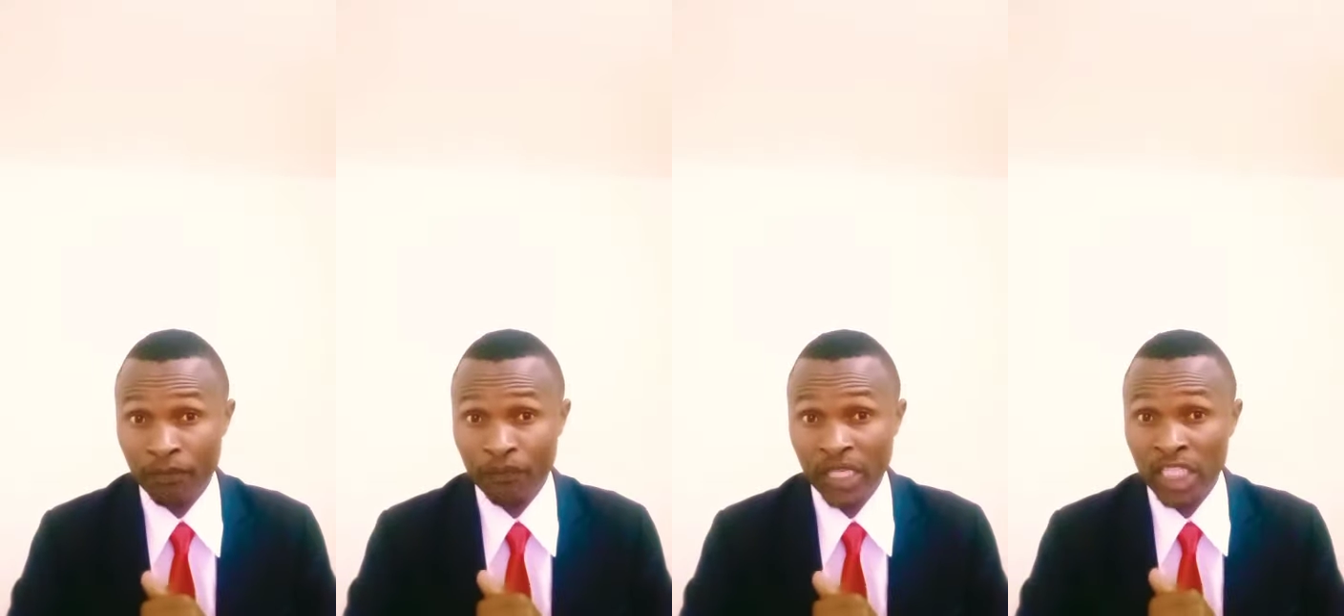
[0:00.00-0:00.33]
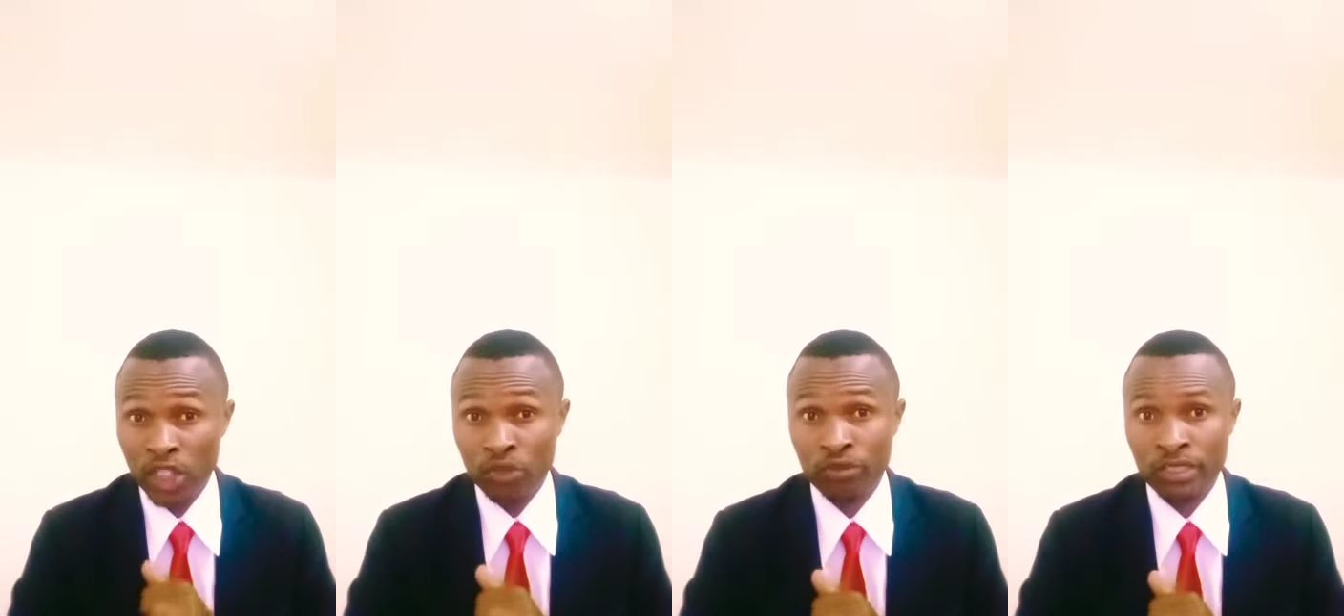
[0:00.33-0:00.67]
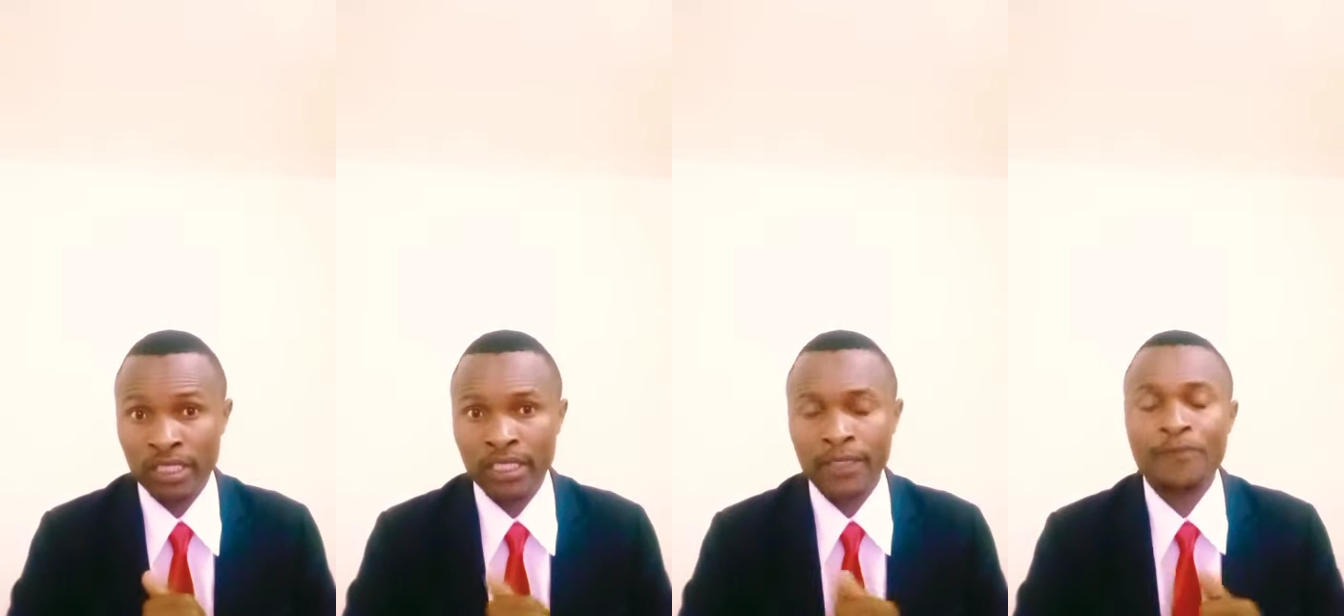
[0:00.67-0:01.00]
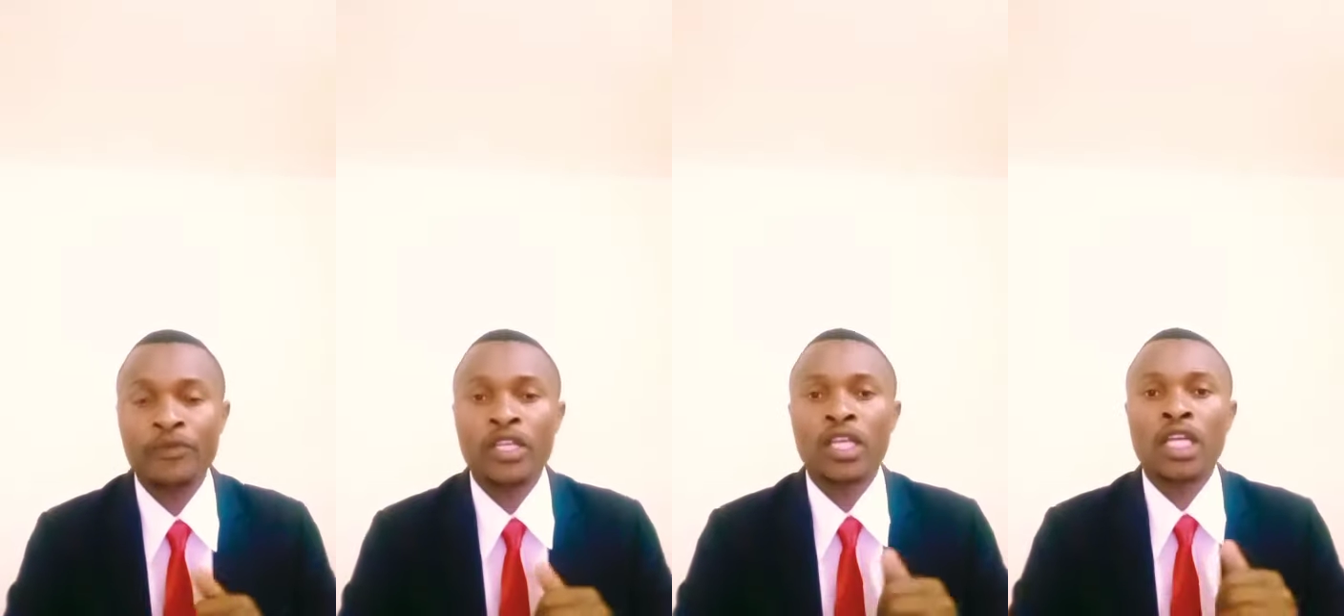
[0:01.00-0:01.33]
I should say,
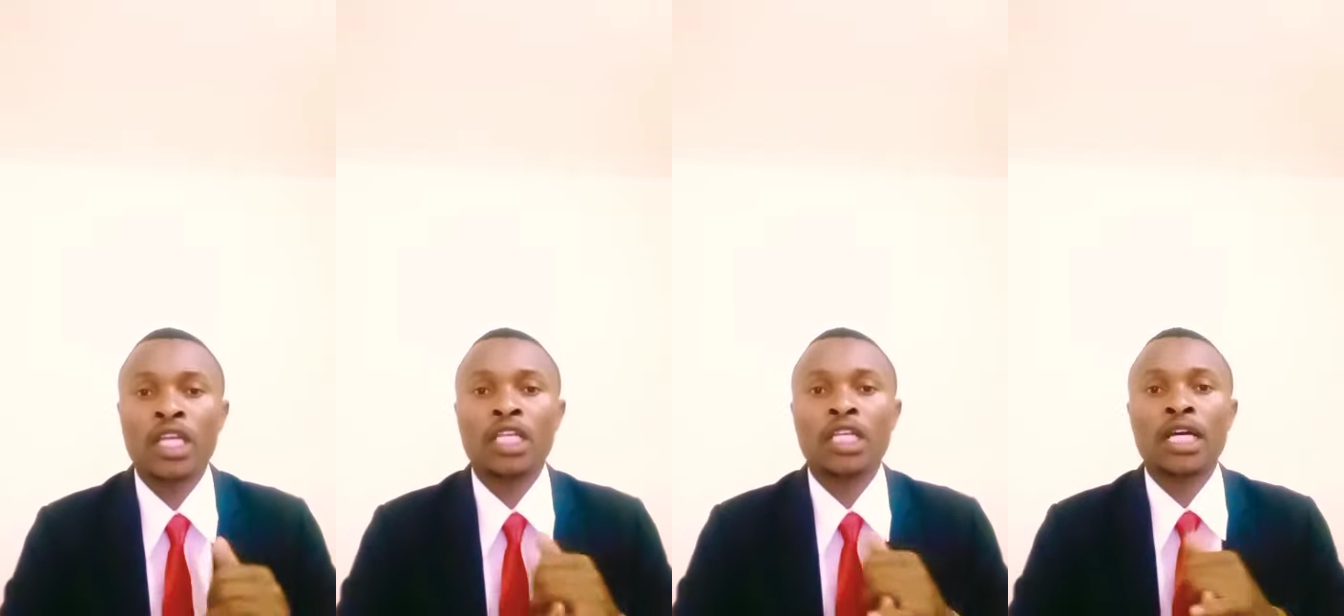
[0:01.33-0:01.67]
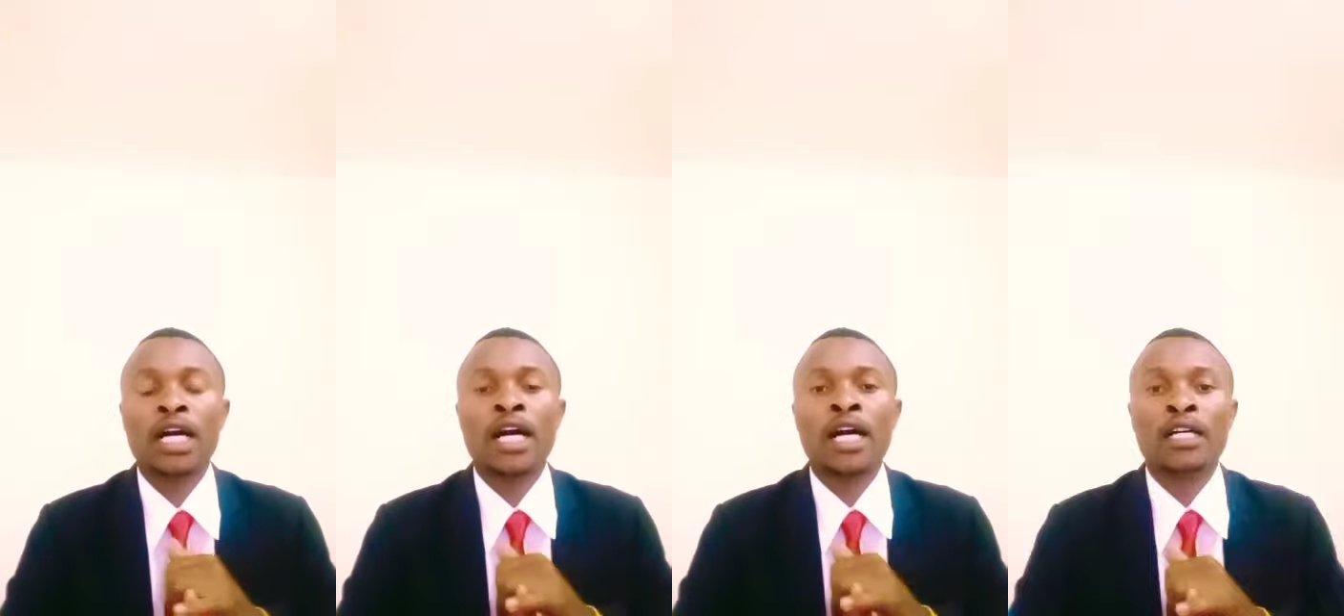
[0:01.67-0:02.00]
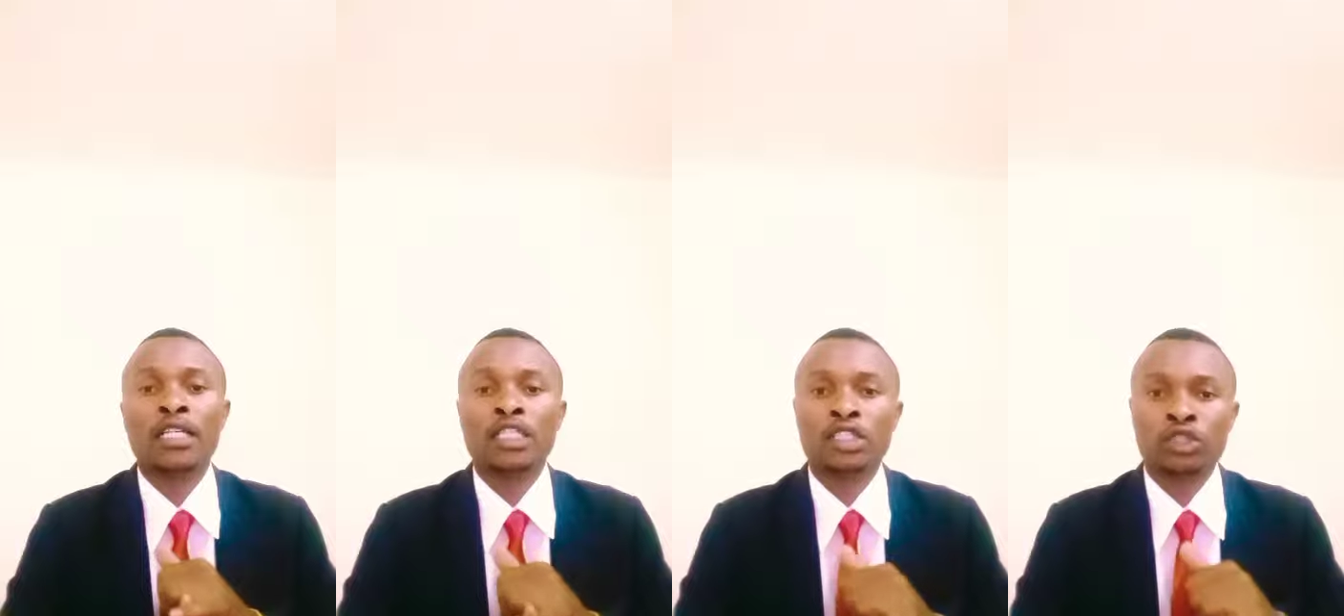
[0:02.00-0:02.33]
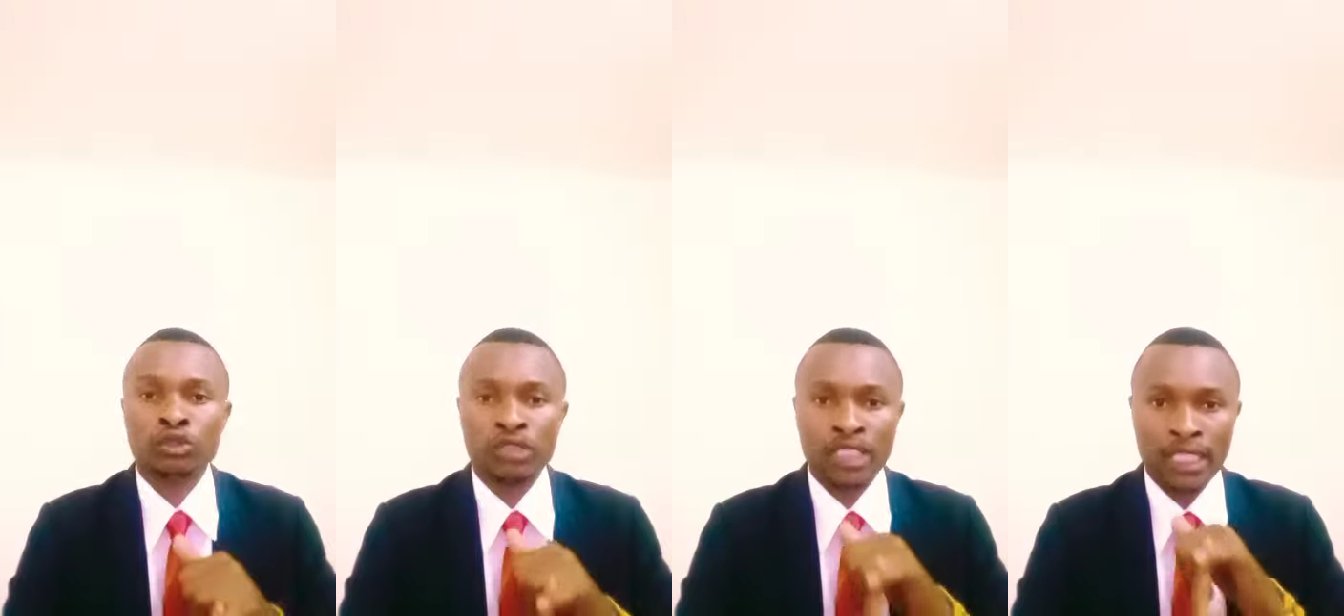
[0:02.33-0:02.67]
you
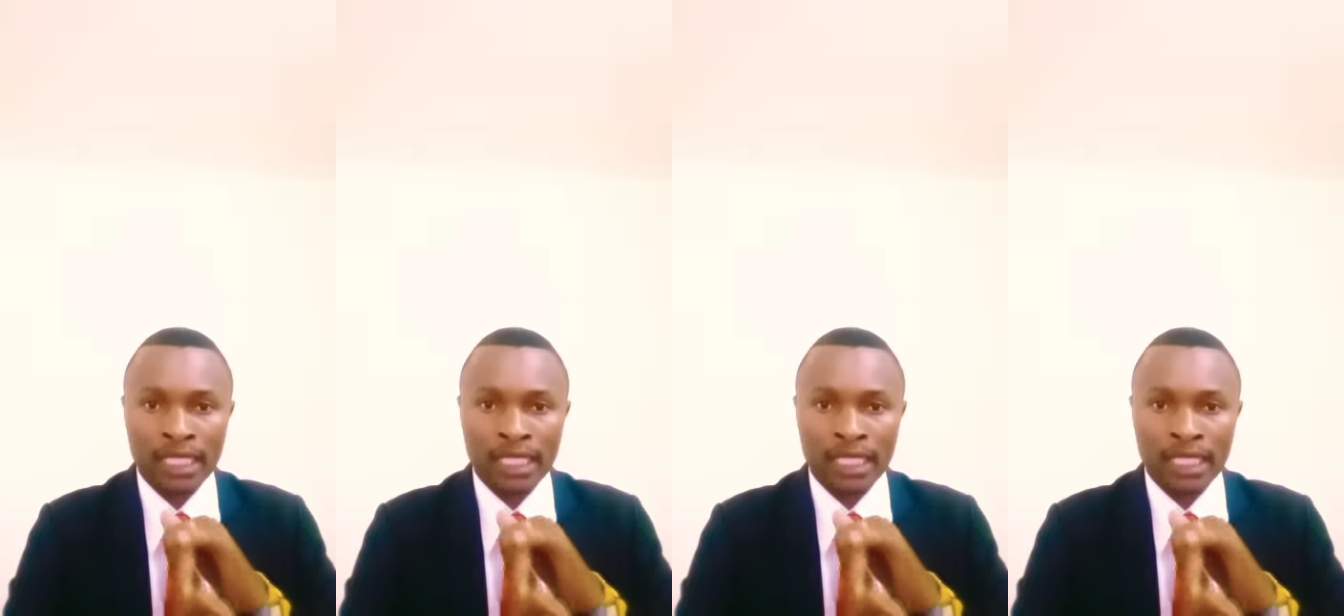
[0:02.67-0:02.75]
take